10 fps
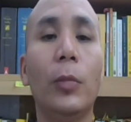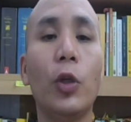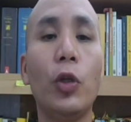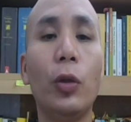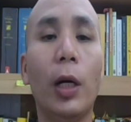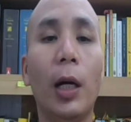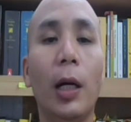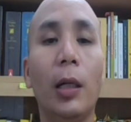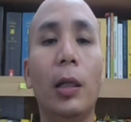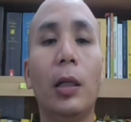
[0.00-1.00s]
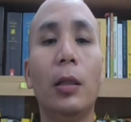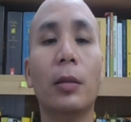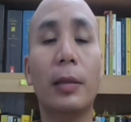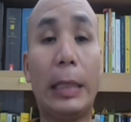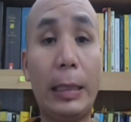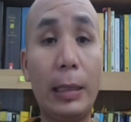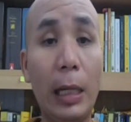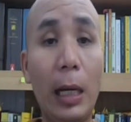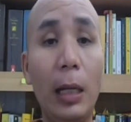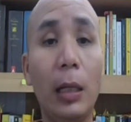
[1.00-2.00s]
your
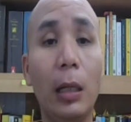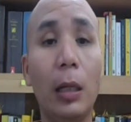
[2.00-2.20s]
sattha